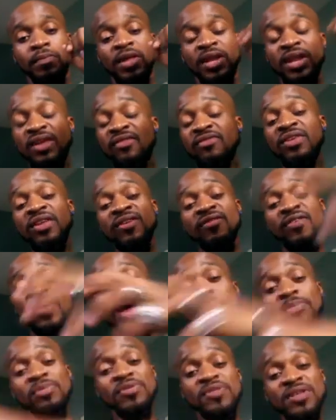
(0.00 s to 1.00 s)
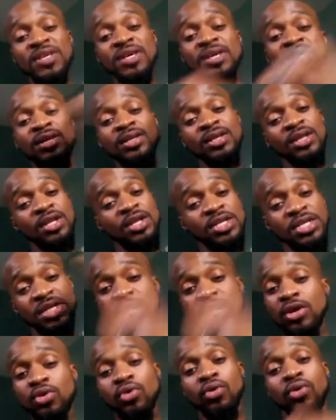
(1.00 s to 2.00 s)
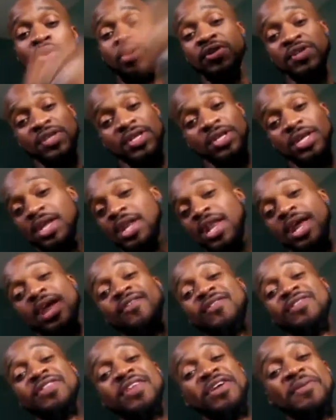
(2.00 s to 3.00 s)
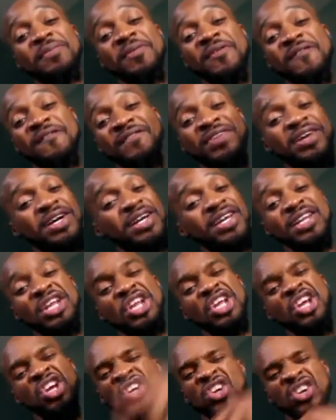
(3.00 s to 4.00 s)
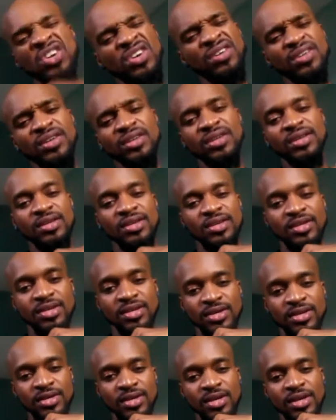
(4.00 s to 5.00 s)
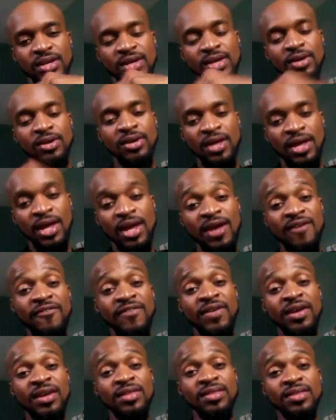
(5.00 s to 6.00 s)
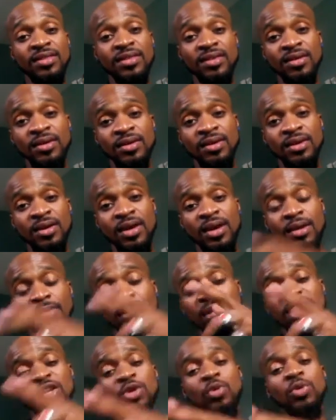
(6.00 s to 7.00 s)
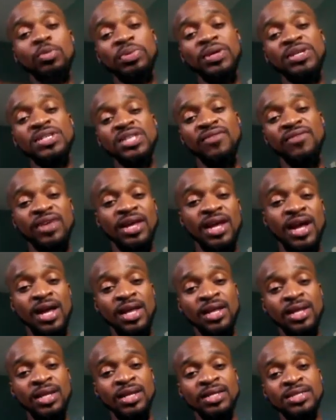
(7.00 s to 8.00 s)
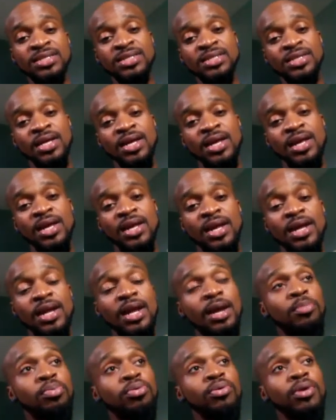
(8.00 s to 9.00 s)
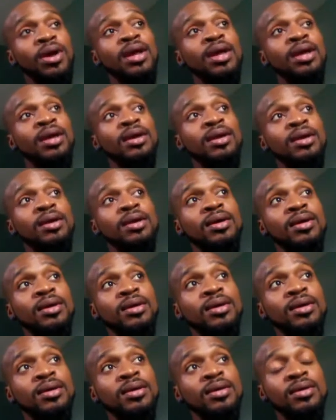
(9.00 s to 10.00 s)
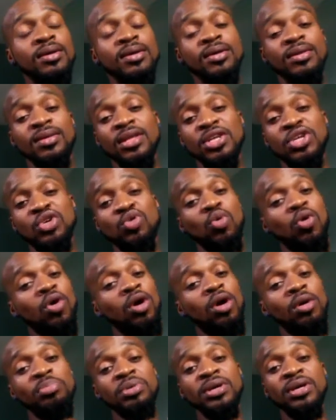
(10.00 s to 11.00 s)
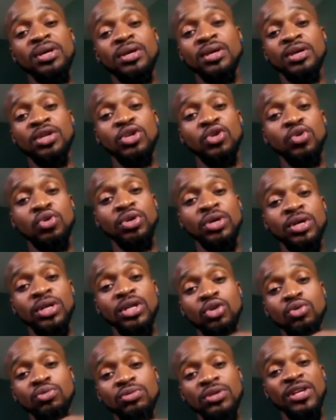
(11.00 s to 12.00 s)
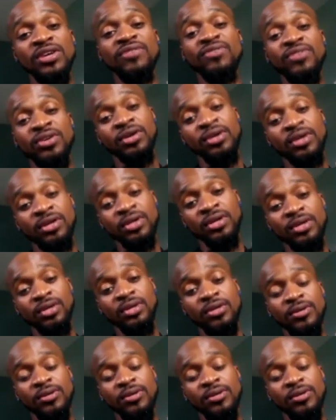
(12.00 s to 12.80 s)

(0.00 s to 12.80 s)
And even if it happens again, stay the course and everything will be fucking good. Have faith. I'm going to leave with peace, love, and godliness. And I pray that you all be good, do good, and you live good.